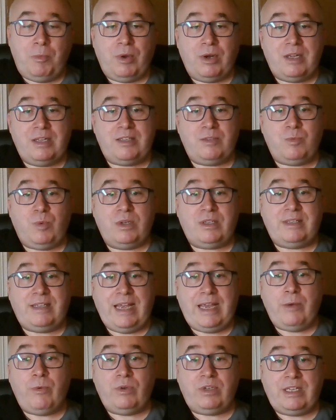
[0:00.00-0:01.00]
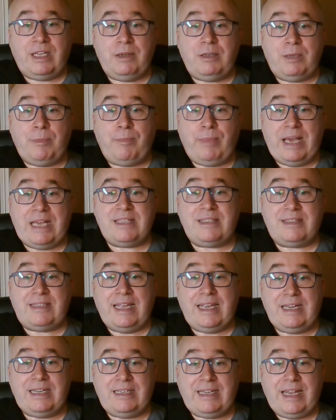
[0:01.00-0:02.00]
but it's what they did, the best
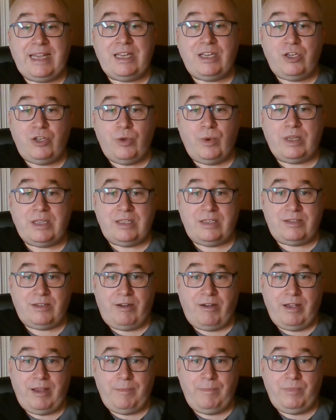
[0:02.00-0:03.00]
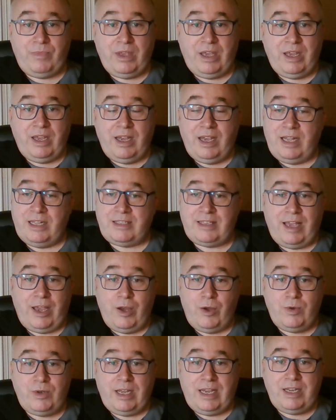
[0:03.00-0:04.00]
thing they knew at the time. It's
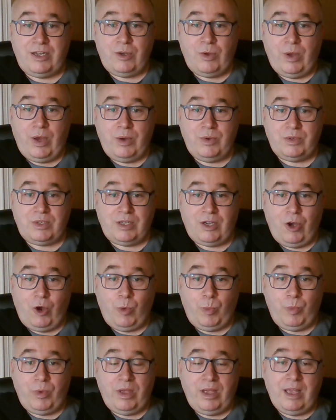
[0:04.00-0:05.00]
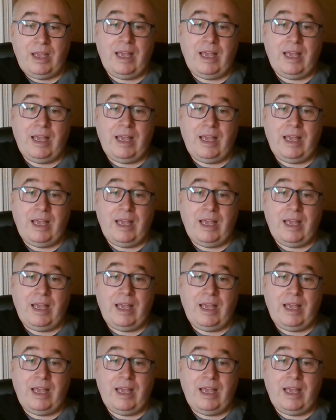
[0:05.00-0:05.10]
how they knew how to cope.